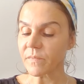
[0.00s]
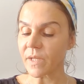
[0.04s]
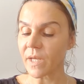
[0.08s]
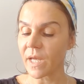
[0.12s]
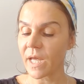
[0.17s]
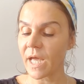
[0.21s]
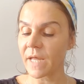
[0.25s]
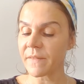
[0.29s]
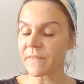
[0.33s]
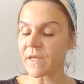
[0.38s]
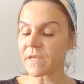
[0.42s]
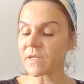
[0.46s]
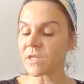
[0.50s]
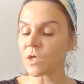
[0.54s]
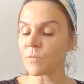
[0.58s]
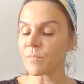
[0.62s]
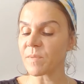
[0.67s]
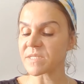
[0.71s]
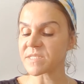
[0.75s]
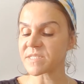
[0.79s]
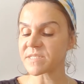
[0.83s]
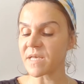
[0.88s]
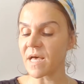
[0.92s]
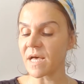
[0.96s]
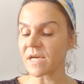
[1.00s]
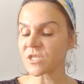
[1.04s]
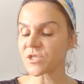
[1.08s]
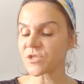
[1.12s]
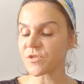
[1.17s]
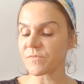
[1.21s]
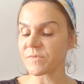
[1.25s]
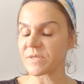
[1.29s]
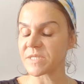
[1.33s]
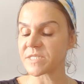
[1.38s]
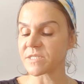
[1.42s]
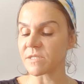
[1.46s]
and then you massage
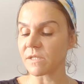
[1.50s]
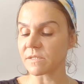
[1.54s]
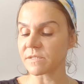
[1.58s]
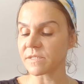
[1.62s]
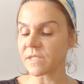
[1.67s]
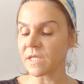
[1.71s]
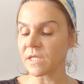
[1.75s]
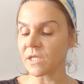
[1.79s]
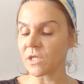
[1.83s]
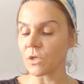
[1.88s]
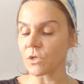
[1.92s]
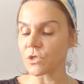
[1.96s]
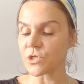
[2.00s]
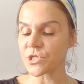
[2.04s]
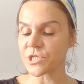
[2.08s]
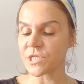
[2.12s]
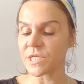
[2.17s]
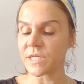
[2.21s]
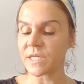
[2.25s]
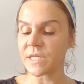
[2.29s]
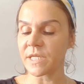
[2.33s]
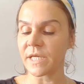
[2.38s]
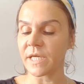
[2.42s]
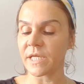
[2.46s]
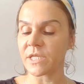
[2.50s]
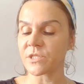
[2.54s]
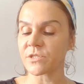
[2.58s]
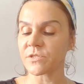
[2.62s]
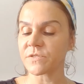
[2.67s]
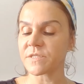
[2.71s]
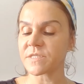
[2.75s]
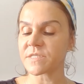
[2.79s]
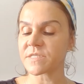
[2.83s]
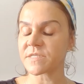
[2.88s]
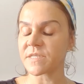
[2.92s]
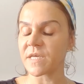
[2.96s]
the resulting lotion into
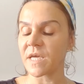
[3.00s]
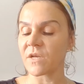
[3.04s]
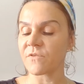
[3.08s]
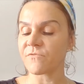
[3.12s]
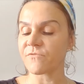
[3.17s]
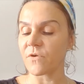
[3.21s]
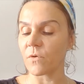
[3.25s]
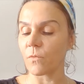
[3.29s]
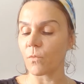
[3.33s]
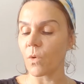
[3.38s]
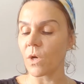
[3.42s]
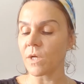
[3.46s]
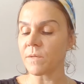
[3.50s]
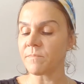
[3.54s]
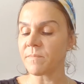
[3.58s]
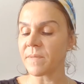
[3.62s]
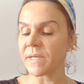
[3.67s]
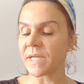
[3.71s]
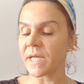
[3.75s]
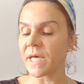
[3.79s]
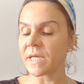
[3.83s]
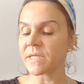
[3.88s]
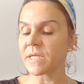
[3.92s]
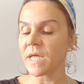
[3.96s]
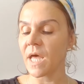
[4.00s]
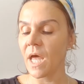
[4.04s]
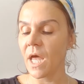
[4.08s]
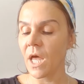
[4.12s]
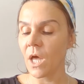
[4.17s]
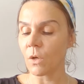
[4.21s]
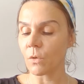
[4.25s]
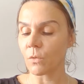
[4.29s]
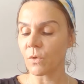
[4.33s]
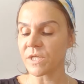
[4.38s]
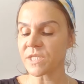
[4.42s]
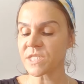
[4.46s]
the skin for 1 minute,
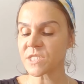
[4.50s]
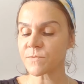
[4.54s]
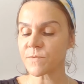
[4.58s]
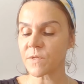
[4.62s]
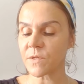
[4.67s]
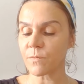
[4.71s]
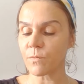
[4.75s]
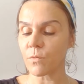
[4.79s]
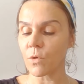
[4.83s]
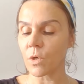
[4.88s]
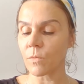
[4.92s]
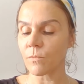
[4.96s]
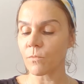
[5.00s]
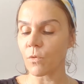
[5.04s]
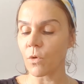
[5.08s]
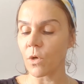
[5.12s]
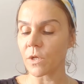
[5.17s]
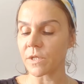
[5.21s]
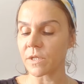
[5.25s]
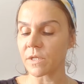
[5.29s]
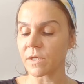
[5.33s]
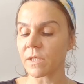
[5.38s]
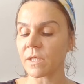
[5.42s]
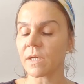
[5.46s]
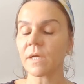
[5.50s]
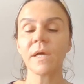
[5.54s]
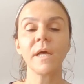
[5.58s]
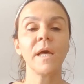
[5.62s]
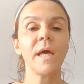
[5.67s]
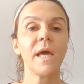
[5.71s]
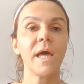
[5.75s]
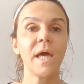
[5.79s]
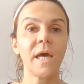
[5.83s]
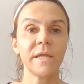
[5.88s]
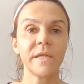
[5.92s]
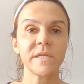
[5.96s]
rinse with warm water,
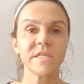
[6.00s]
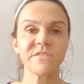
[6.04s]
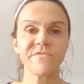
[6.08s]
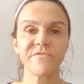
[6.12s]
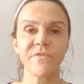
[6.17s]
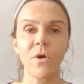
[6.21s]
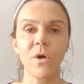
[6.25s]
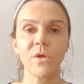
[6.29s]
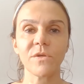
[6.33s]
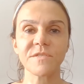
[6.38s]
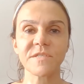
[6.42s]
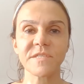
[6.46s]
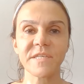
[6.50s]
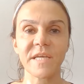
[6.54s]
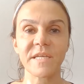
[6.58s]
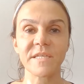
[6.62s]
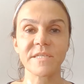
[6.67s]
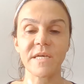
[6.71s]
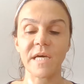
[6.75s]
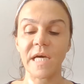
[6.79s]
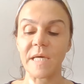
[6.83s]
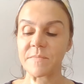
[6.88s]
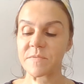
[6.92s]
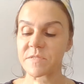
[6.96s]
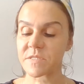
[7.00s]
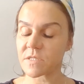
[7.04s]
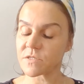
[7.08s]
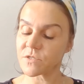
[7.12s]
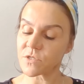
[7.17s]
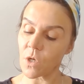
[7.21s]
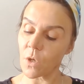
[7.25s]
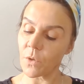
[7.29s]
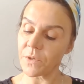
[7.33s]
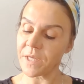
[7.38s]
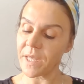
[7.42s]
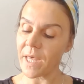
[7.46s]
and it's for all skin types.
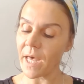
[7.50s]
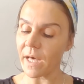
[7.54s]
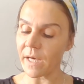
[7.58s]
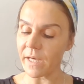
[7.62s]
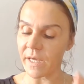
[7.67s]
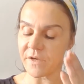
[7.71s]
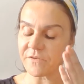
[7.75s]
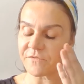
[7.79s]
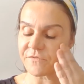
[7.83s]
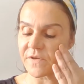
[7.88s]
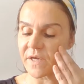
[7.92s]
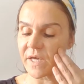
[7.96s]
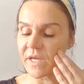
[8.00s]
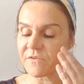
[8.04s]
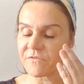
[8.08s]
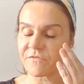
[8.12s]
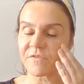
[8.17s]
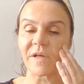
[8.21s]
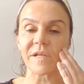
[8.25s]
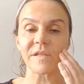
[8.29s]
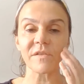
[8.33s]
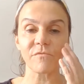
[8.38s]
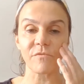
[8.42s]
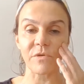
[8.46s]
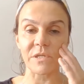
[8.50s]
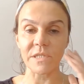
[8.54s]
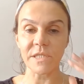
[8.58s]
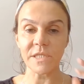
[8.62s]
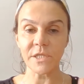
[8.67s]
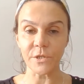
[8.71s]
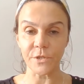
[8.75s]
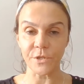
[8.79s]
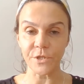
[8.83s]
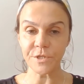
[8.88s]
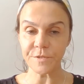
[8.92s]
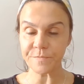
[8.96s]
So yeah, it felt really
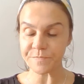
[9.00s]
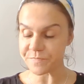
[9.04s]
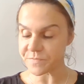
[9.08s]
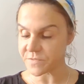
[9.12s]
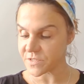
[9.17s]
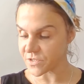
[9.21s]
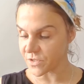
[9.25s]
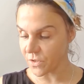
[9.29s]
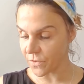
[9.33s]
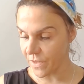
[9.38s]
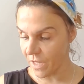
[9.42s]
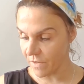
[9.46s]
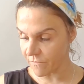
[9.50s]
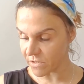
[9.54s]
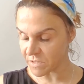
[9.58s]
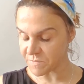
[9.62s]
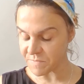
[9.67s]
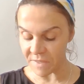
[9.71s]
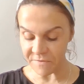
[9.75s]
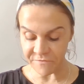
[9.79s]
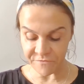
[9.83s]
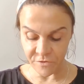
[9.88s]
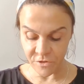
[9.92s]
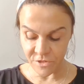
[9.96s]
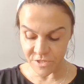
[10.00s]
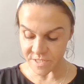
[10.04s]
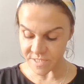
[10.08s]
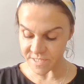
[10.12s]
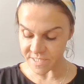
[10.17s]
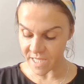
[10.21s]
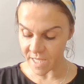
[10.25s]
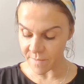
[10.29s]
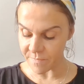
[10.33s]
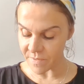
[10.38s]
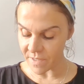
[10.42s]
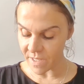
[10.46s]
good. So that was my first
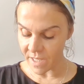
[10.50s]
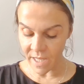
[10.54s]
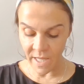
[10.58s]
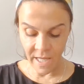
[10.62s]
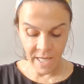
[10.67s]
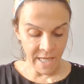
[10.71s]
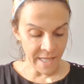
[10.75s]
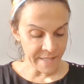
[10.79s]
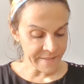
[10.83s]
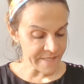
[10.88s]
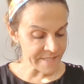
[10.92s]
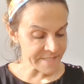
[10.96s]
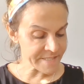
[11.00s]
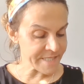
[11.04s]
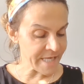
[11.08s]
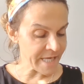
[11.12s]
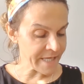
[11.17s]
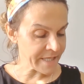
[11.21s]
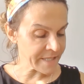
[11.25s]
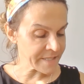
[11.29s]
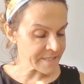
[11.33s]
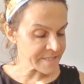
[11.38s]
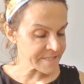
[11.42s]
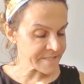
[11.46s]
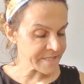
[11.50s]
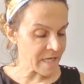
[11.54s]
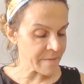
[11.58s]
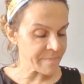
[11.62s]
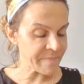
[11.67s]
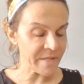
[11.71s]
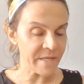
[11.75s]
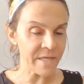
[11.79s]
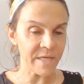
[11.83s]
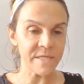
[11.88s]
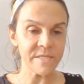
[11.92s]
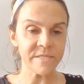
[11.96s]
step. The second
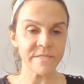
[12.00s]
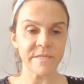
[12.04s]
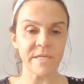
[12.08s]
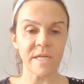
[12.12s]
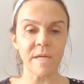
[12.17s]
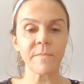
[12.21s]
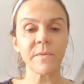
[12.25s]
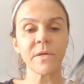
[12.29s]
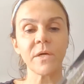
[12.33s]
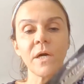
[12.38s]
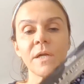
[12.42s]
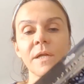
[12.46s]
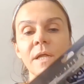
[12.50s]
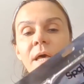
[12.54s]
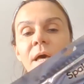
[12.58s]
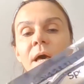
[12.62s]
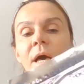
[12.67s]
step is that I'm gonna